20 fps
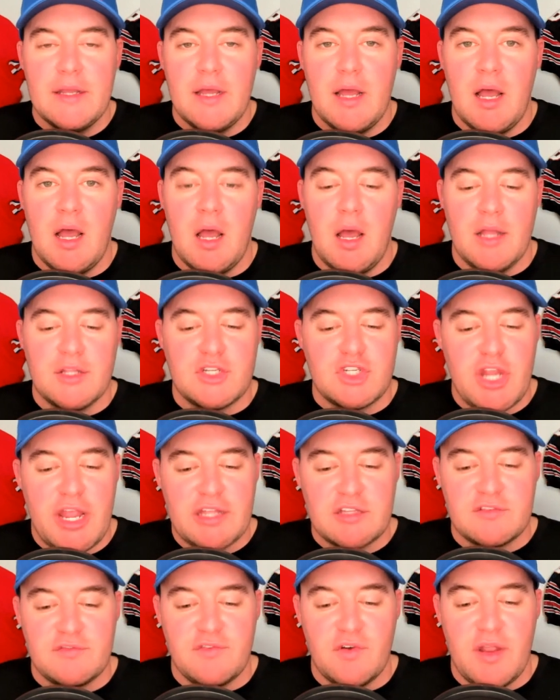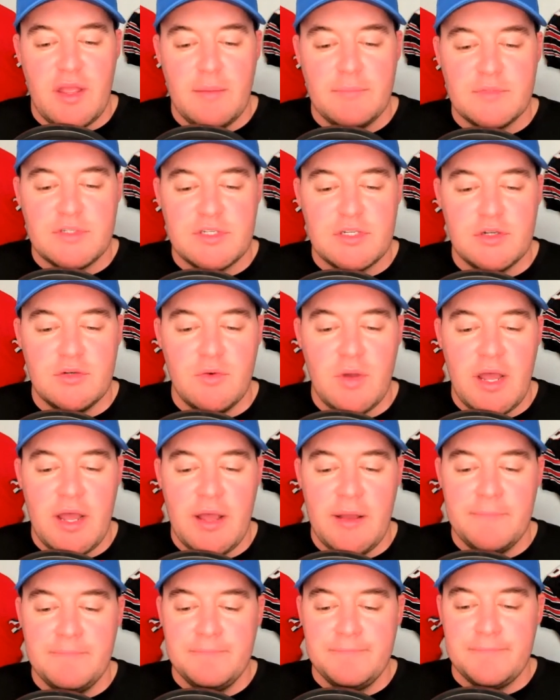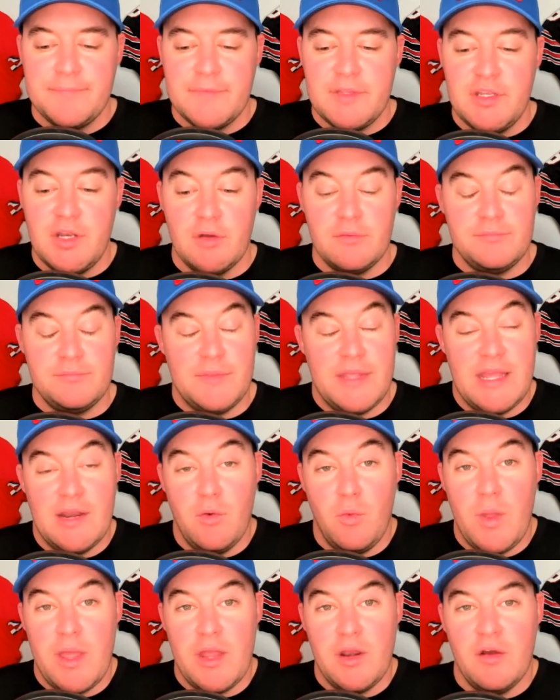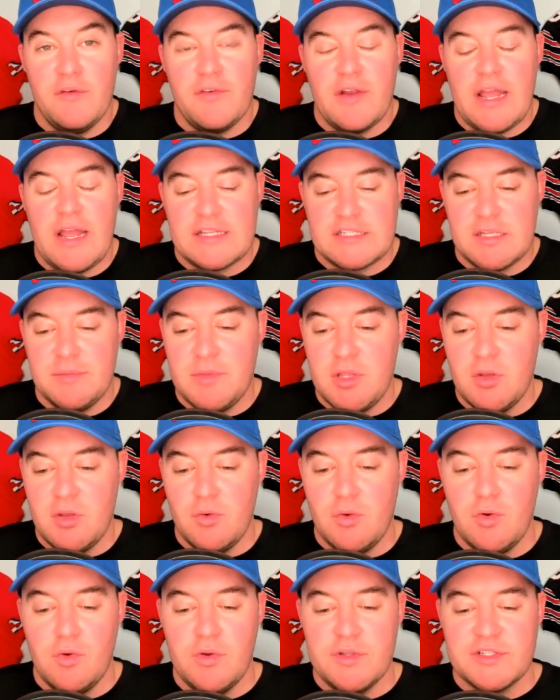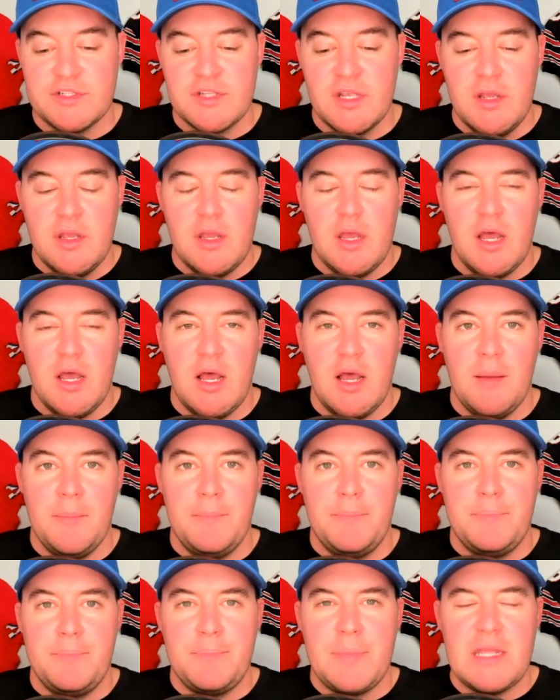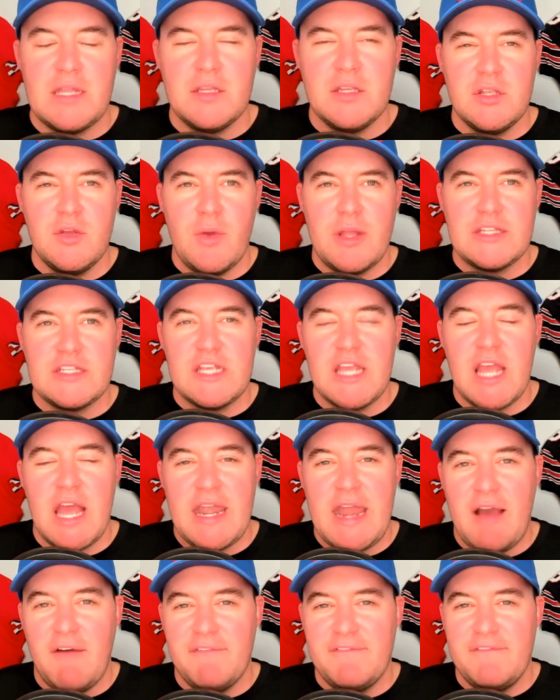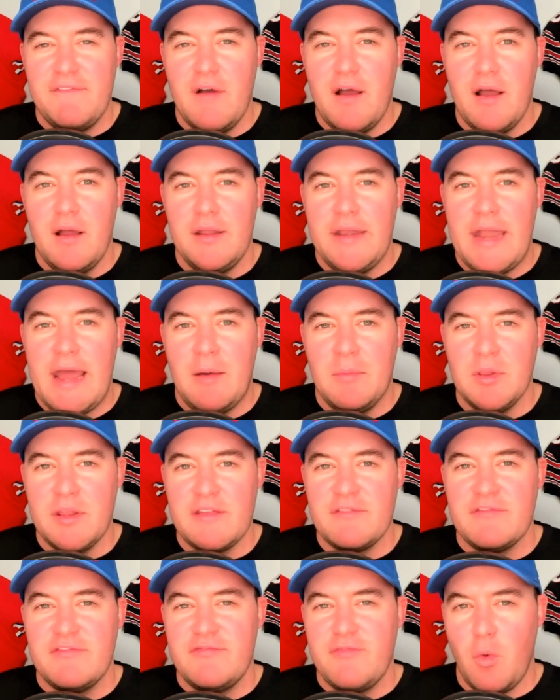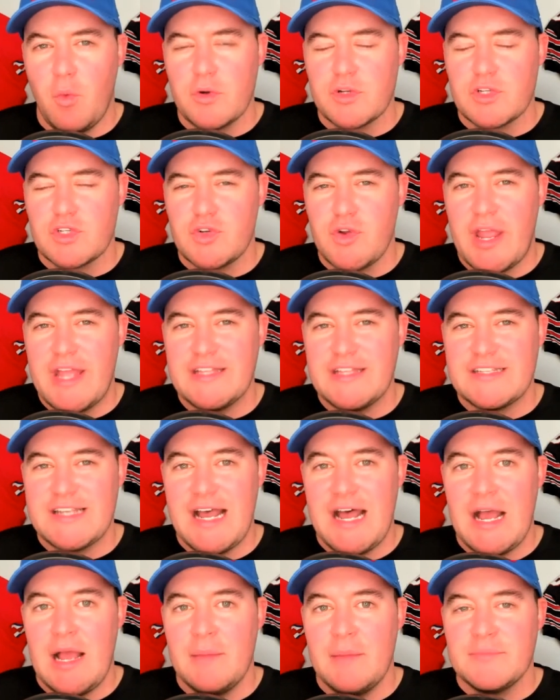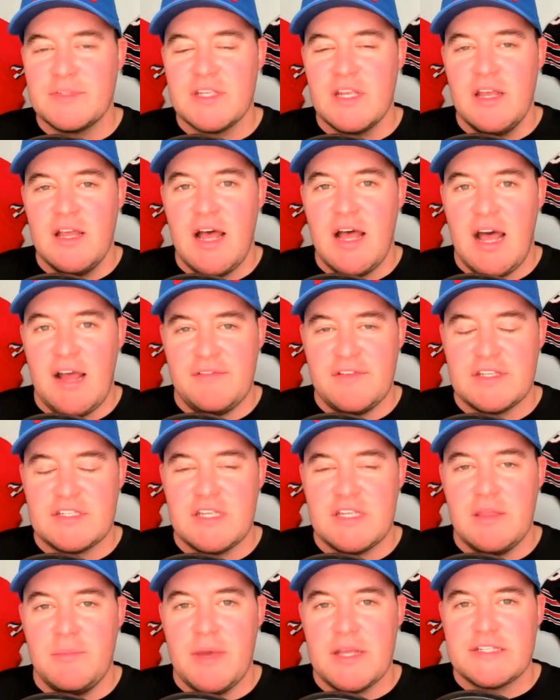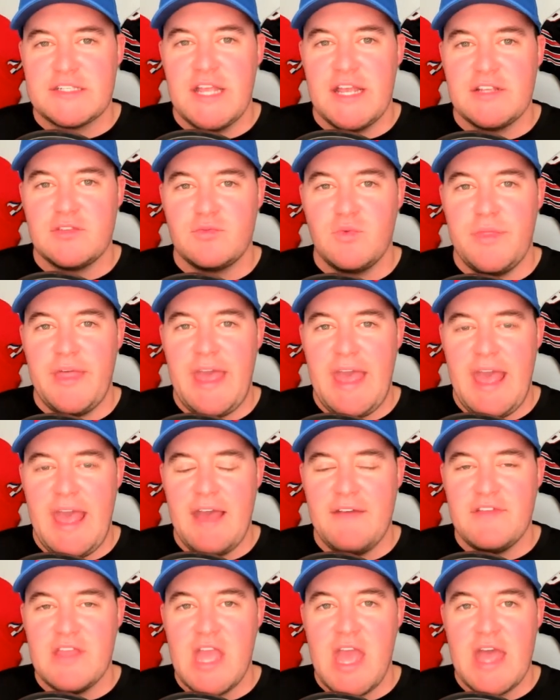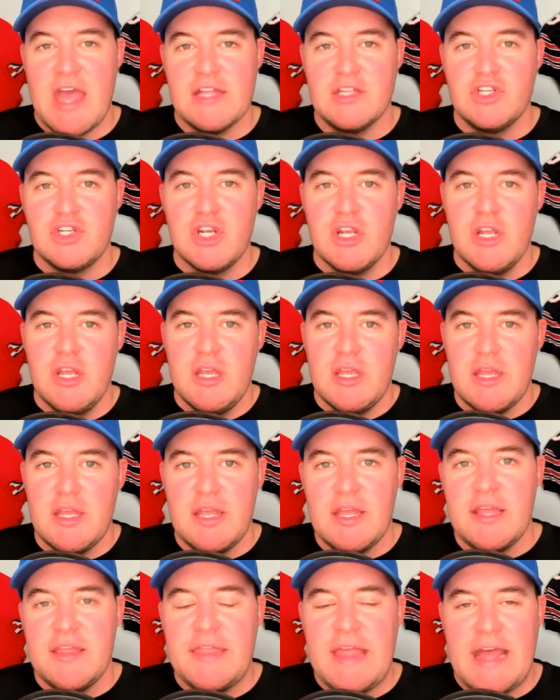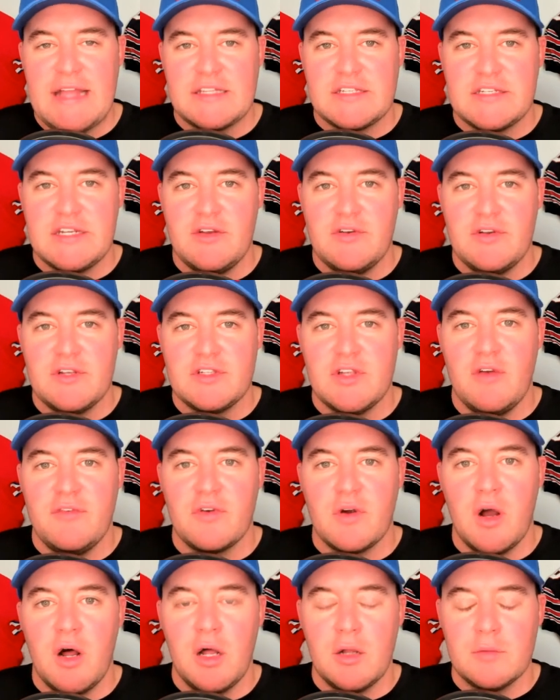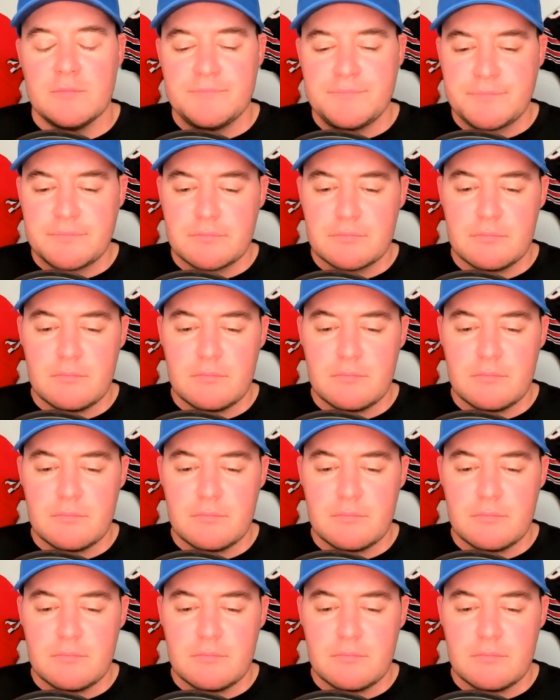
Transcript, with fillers: Uh, a chance for him to, uh, you know, get a win over S M U, who has um, beaten N T, I now now believe, four straight times. Obviously, the Mustangs with a heavy edge in that series overall.